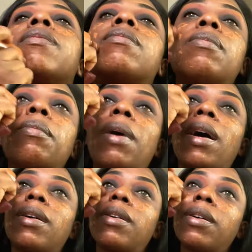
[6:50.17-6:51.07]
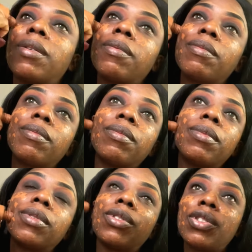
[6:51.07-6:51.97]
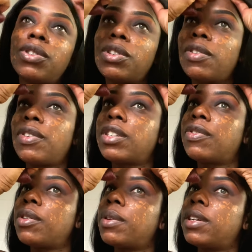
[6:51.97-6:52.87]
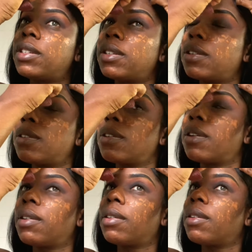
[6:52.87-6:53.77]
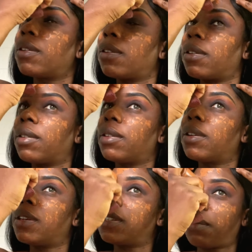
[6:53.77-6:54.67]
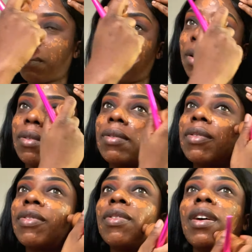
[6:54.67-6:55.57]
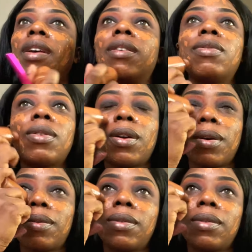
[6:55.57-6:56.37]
MAC Studio Fix Fluid. This is my favorite.